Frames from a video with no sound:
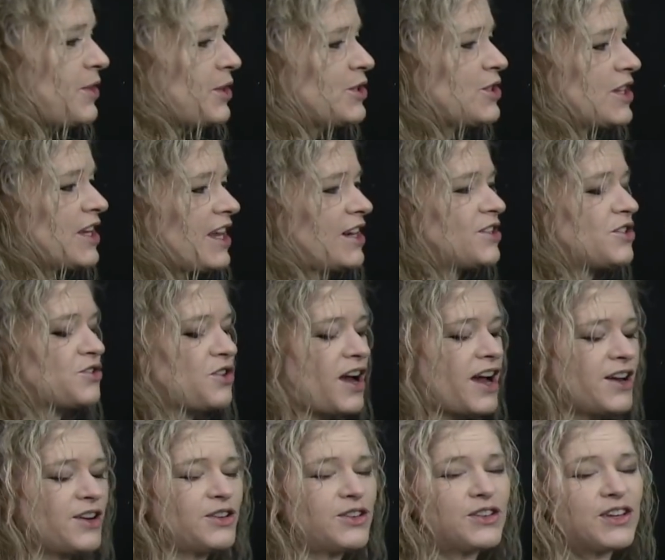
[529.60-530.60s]
method to get it
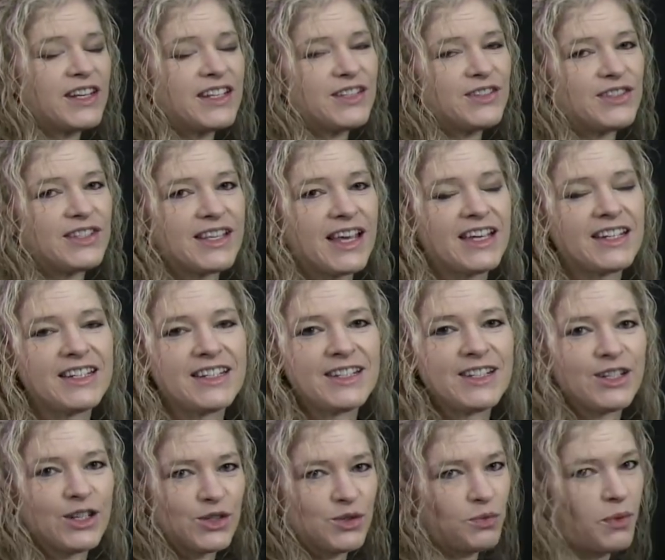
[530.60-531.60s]
dry, or you can do as I did
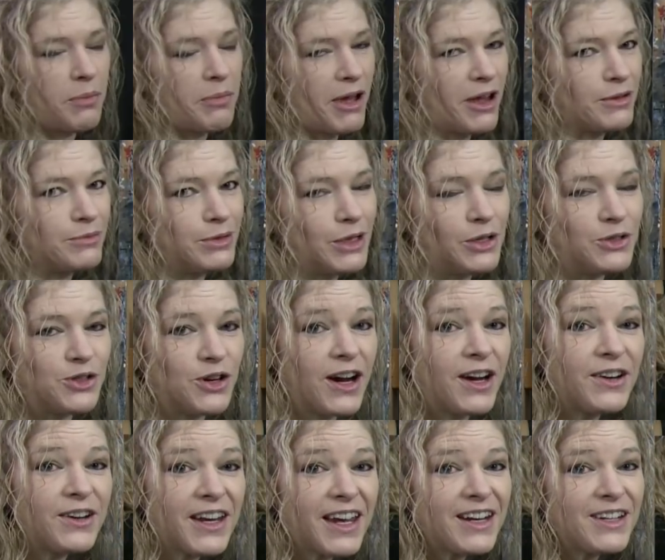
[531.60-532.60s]
and just whip out a blow
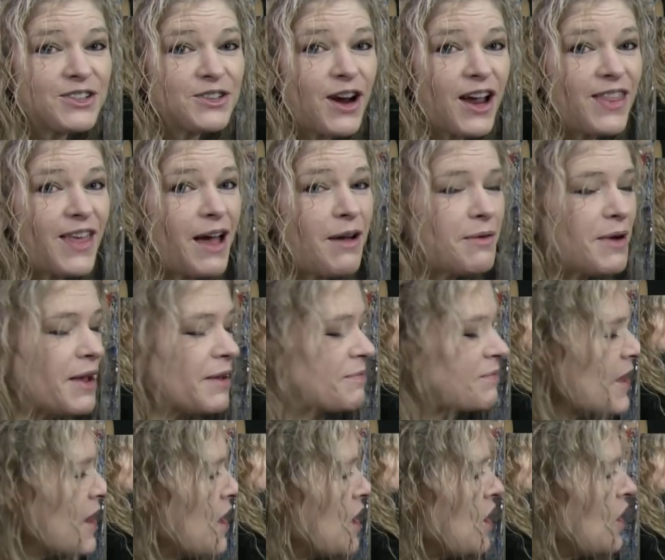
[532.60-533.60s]
dryer and get it dry that way.
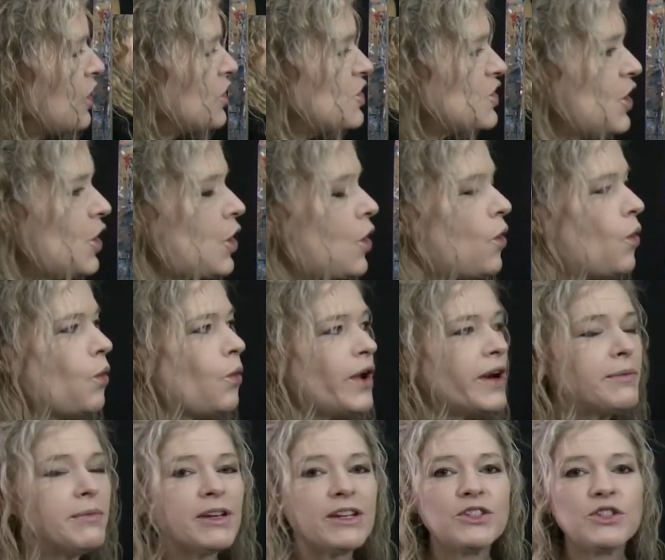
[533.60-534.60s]
So
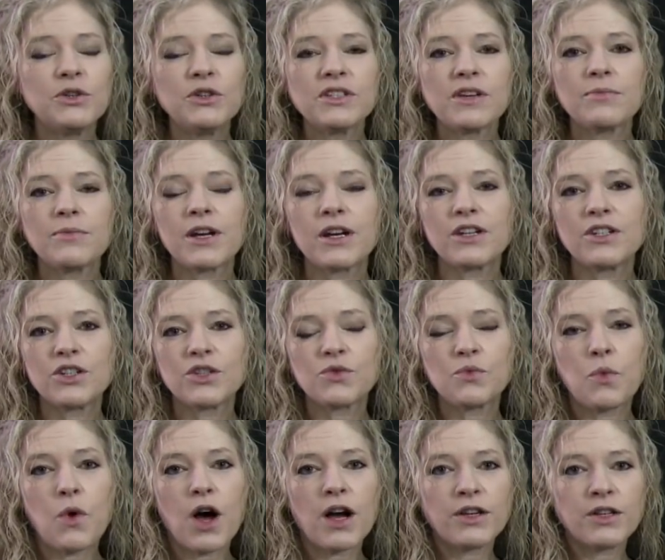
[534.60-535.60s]
what I'm going to do is I'm going to
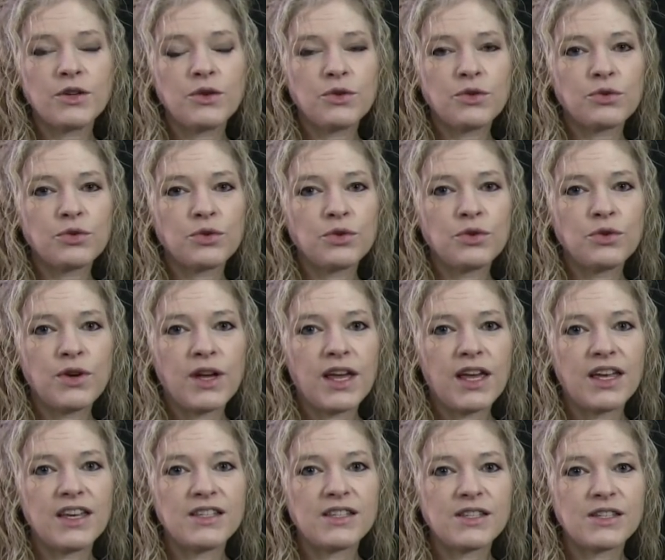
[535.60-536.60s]
just walk you through
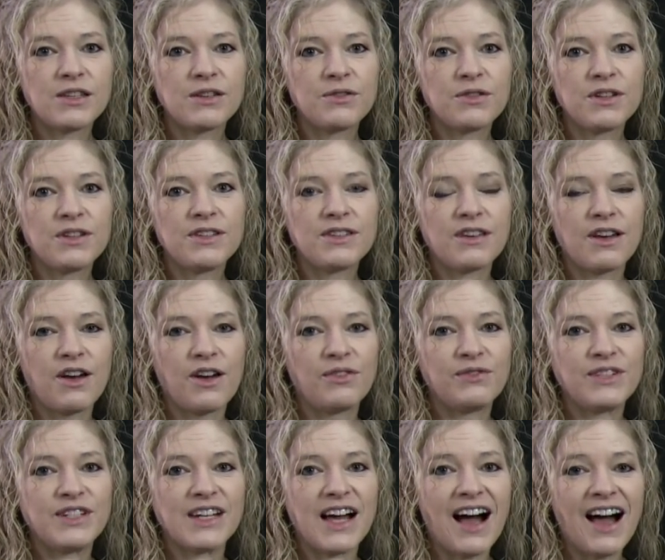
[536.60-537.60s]
a series
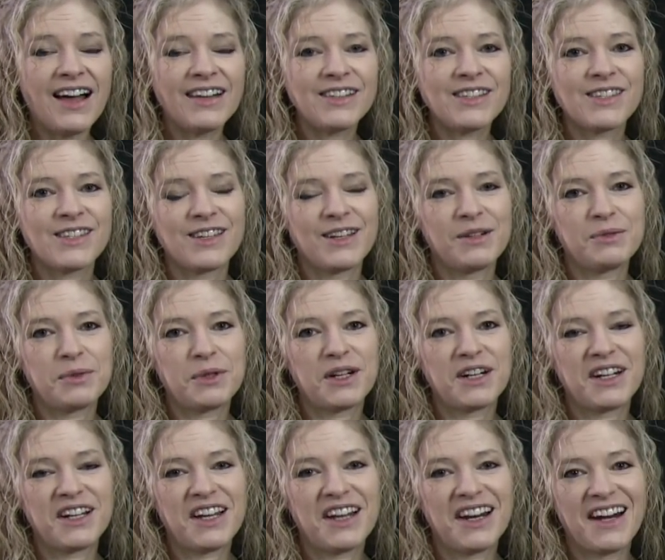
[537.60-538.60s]
of dots, and we're
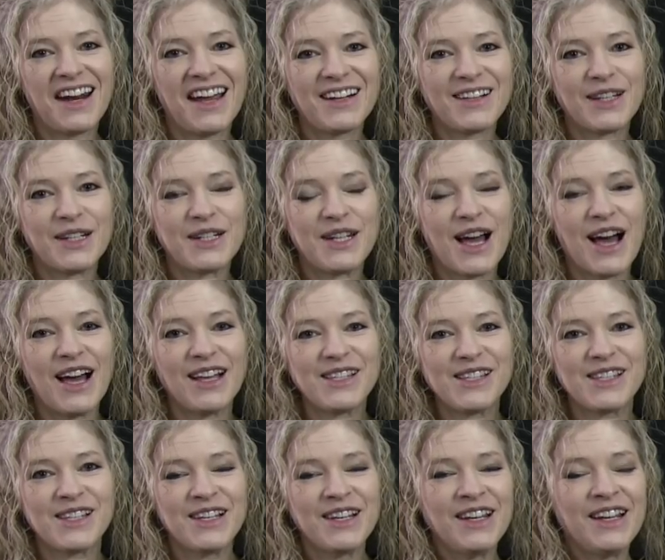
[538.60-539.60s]
going to connect the
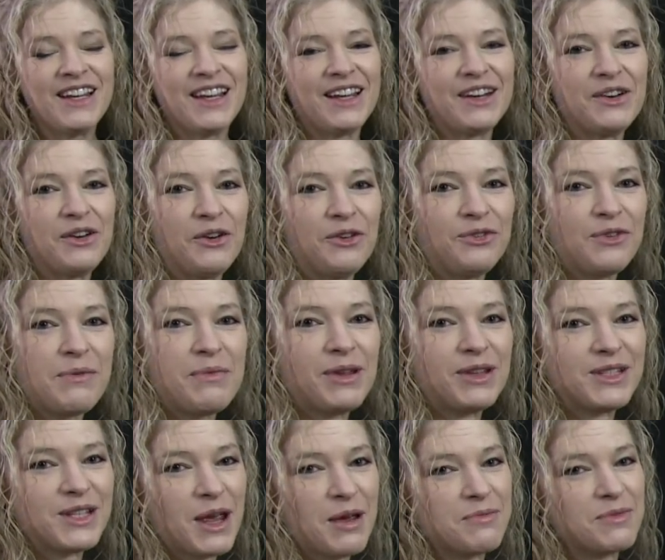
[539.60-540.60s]
dots, and hopefully by
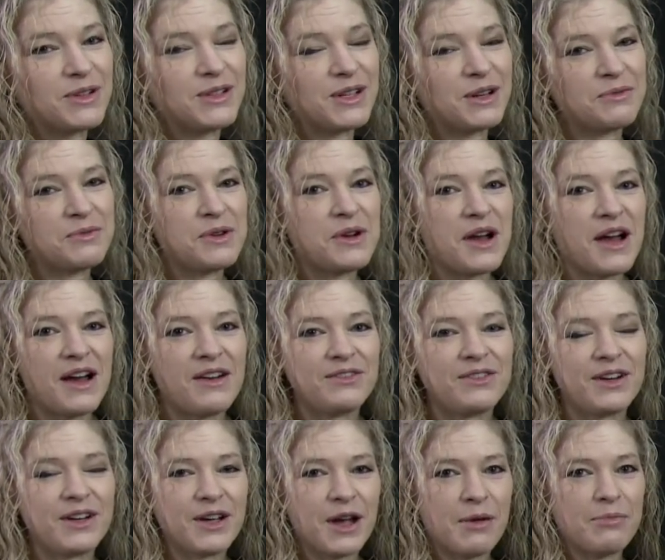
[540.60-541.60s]
the time we're done we'll
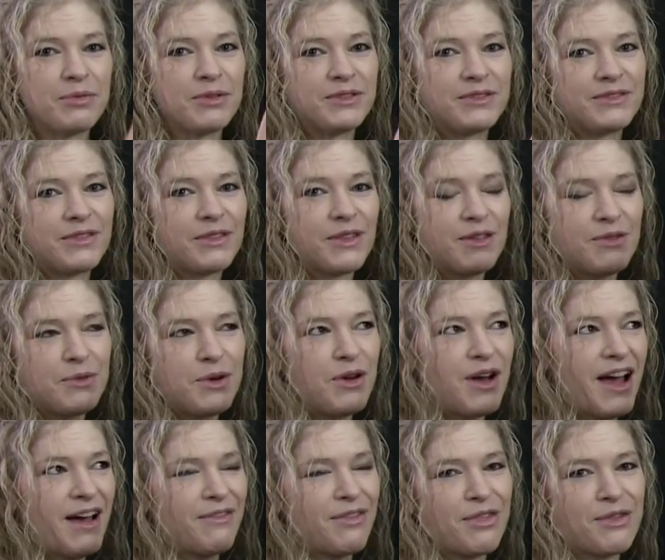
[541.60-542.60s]
have a couple, we'll
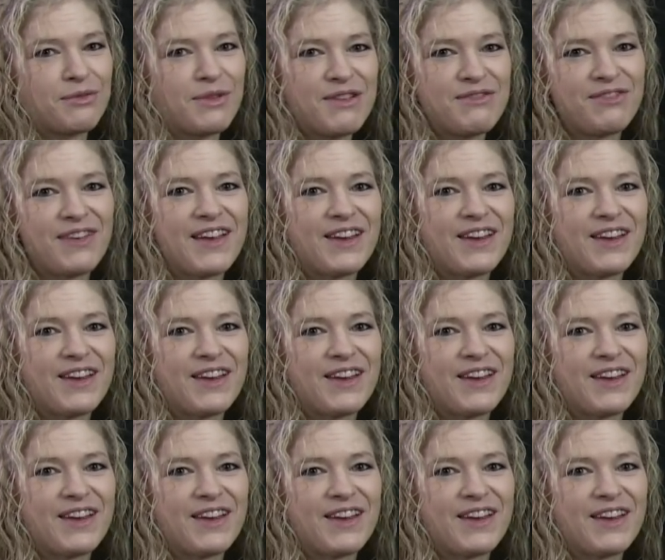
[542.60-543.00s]
have three